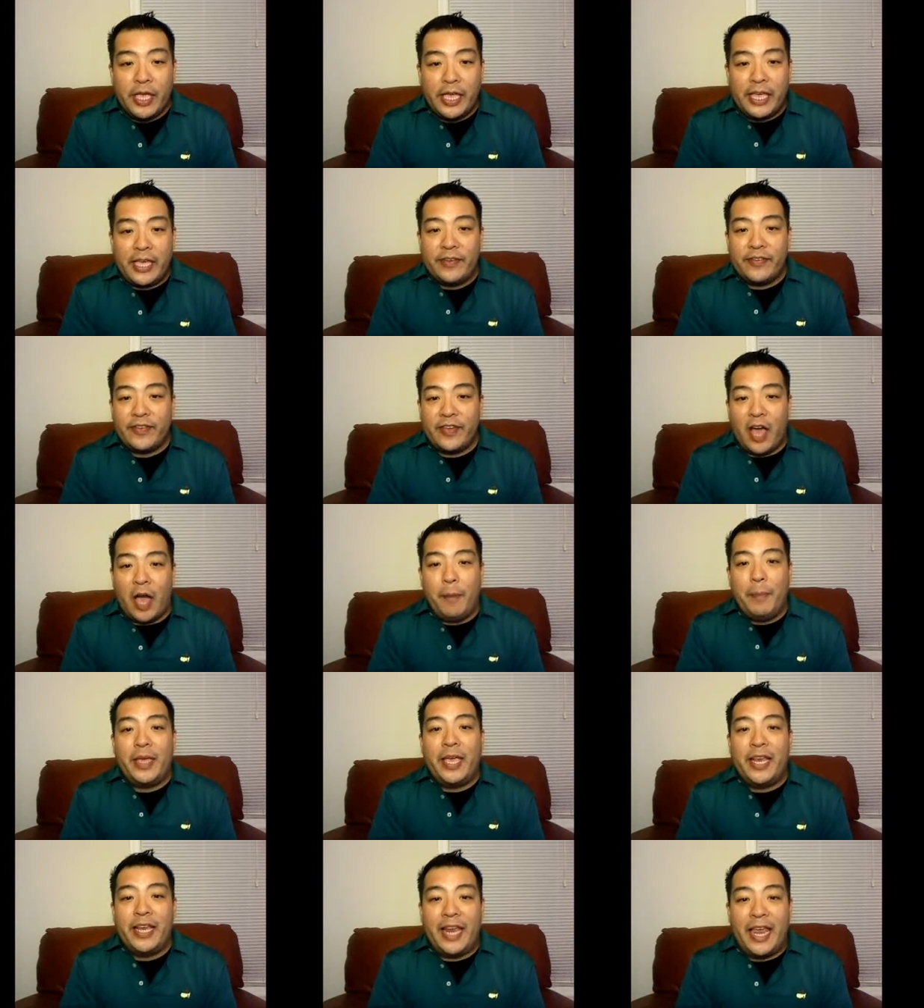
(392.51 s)
He is
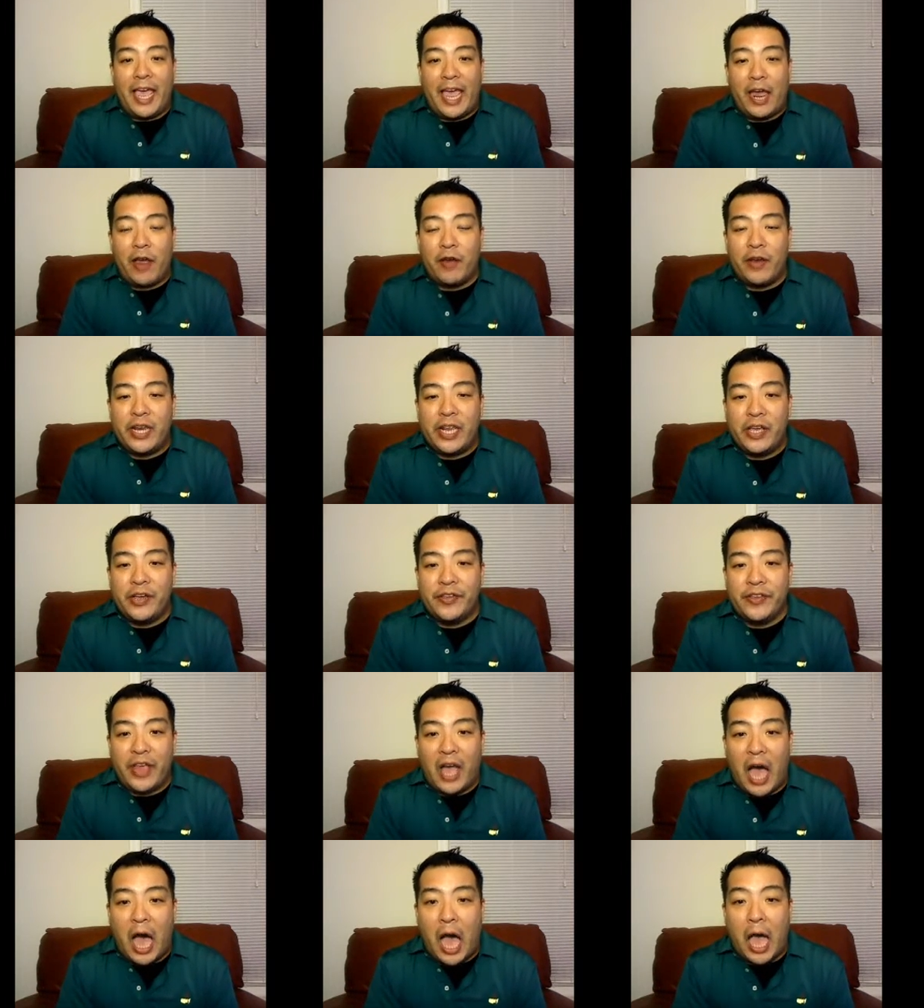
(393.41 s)
coming into Erin
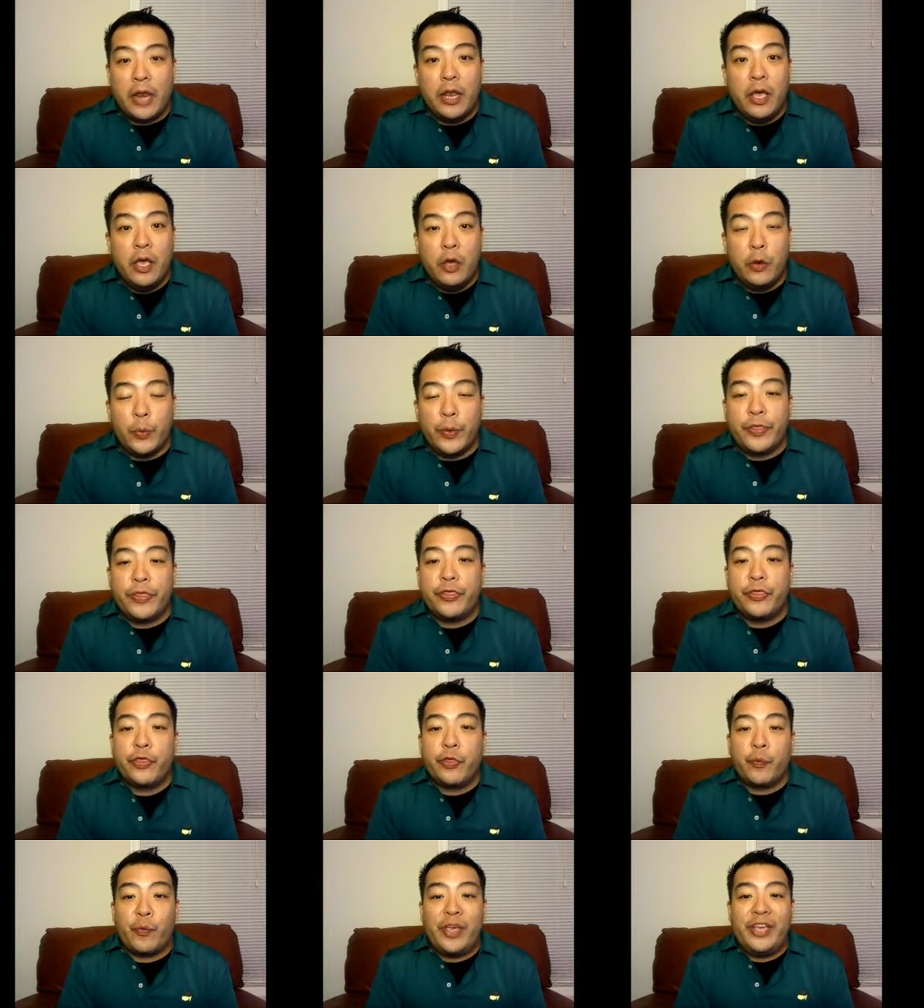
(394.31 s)
Hills hot with
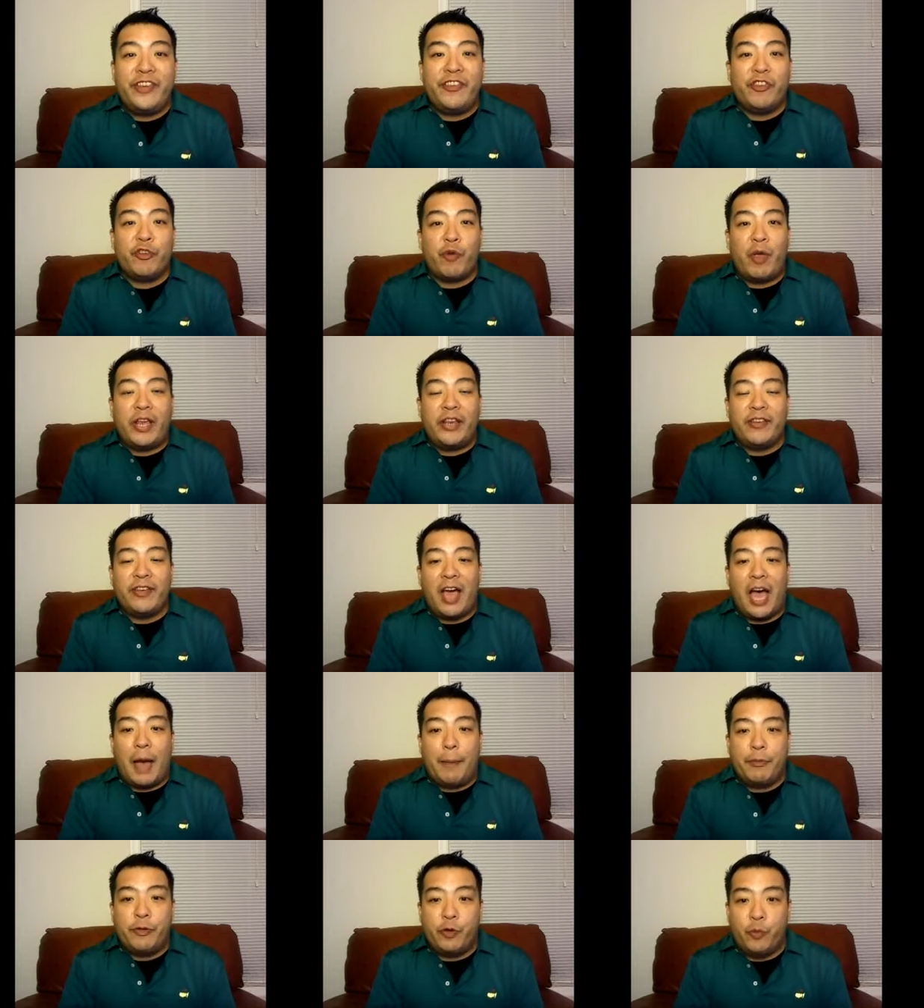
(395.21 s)
three straight
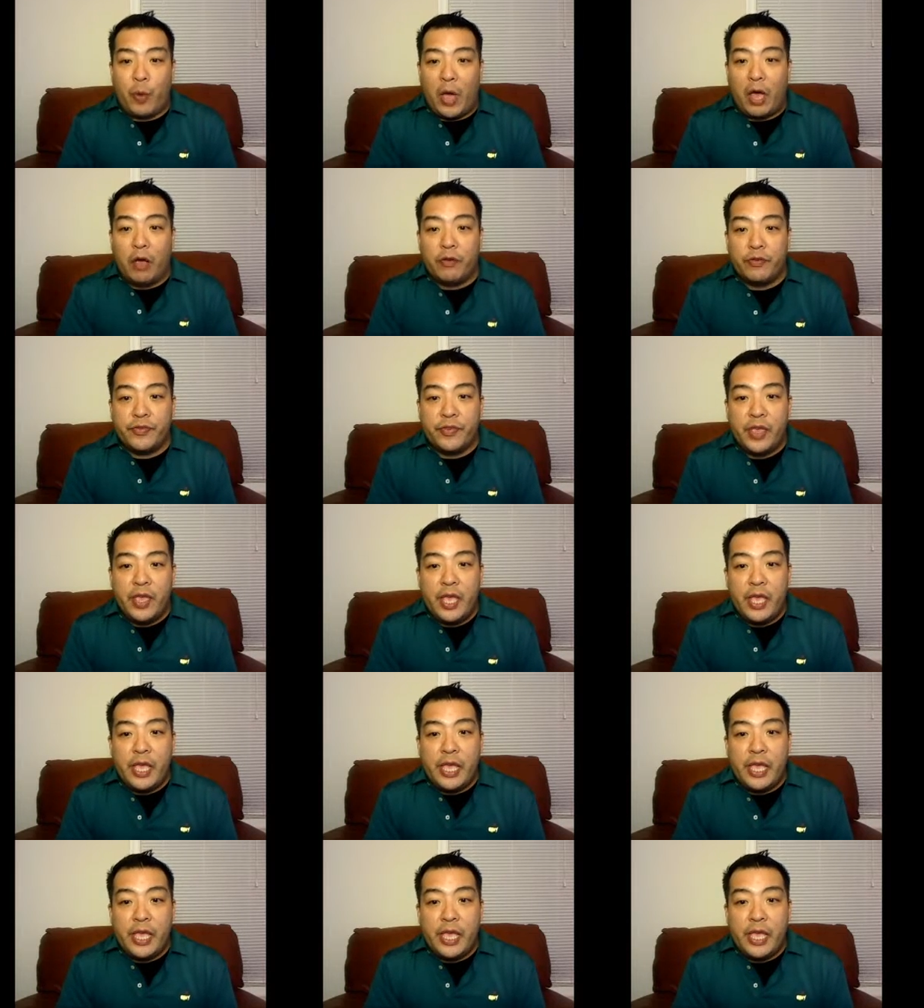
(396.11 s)
top 12s.